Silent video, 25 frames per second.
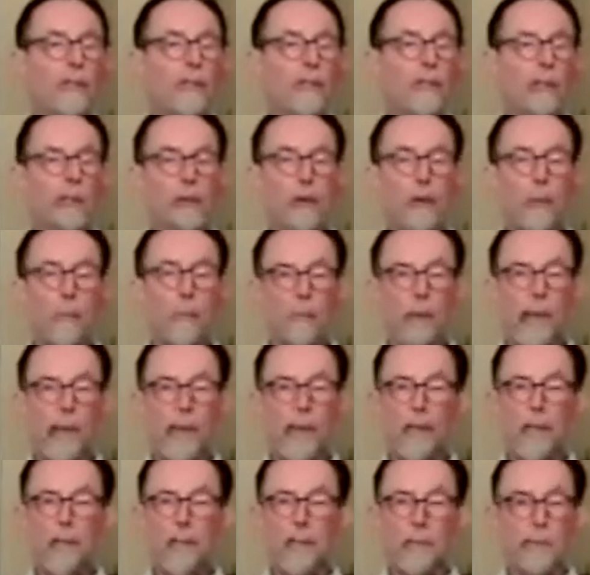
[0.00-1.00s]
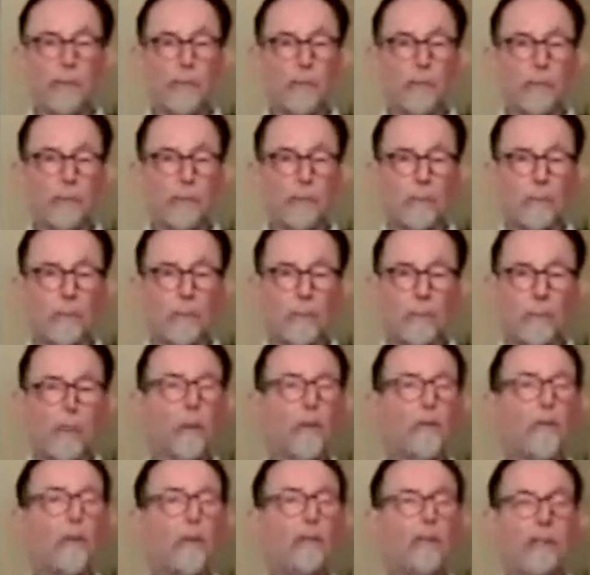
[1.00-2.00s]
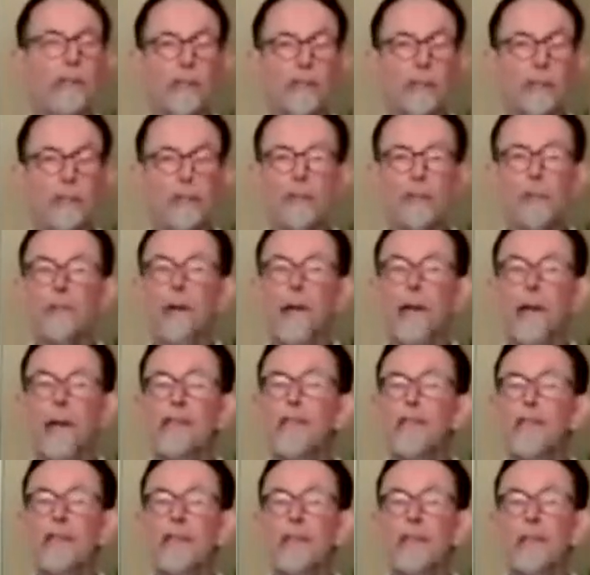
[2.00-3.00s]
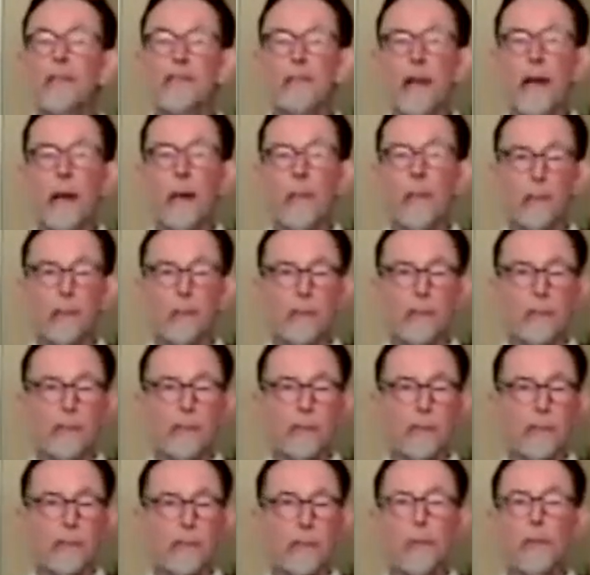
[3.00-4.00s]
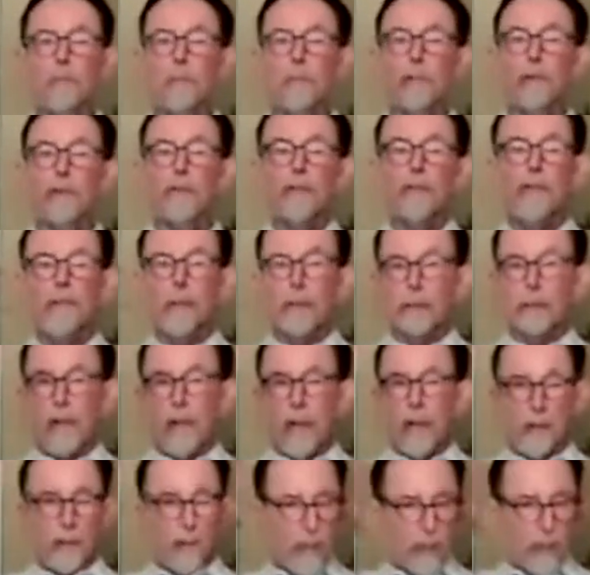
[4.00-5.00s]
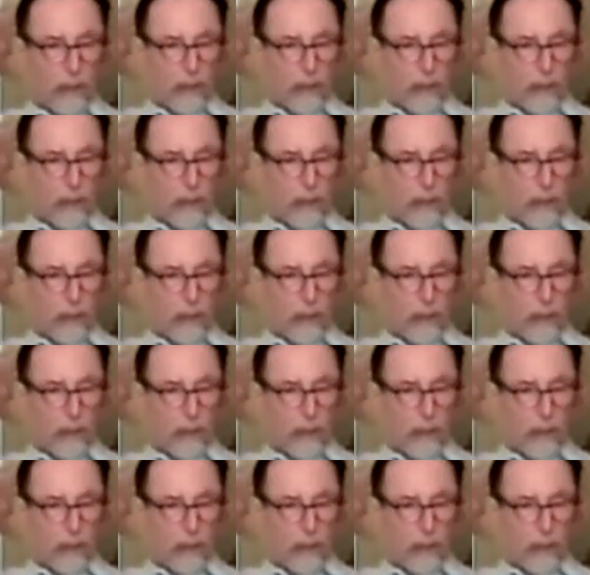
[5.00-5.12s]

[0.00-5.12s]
at your own pace. We're just going to do 18 tappings, moving around our